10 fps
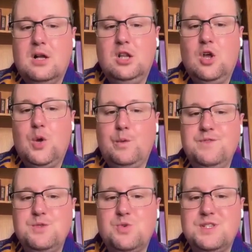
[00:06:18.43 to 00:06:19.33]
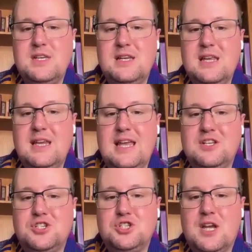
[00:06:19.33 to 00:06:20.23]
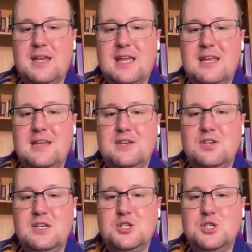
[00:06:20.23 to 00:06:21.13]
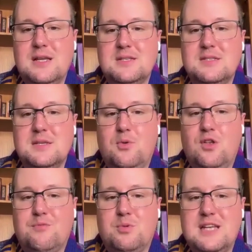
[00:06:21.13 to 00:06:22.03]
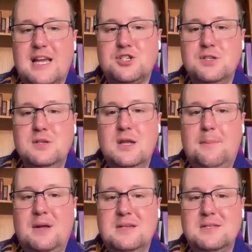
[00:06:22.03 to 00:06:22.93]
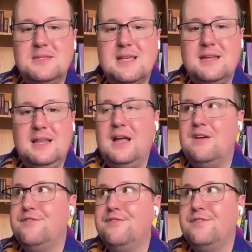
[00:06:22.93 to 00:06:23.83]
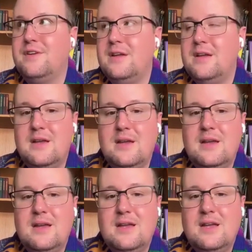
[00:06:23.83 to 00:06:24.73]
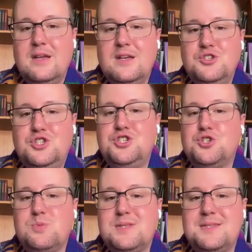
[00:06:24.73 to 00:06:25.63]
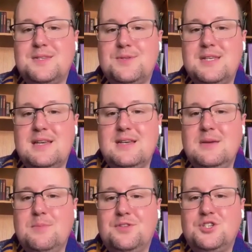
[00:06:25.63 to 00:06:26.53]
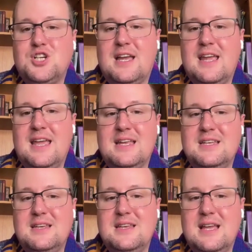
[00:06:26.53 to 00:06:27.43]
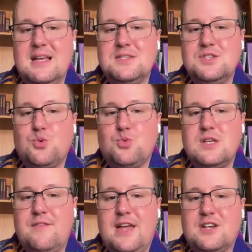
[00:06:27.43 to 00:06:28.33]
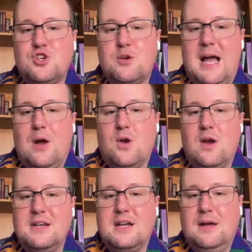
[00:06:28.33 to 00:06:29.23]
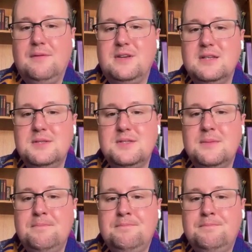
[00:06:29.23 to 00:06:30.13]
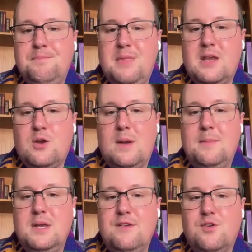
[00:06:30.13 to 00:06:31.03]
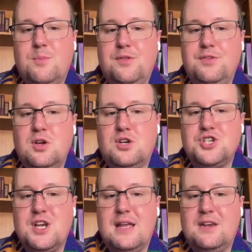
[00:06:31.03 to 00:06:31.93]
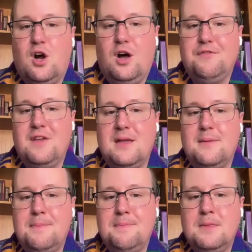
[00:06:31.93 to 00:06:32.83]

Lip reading: Cloves were seen in ancient China and Indonesia as a symbol of protection, abundance, and love. Ginger was associated in both China and India as a source of extra power and confidence, and a remedy for both nausea and coughing.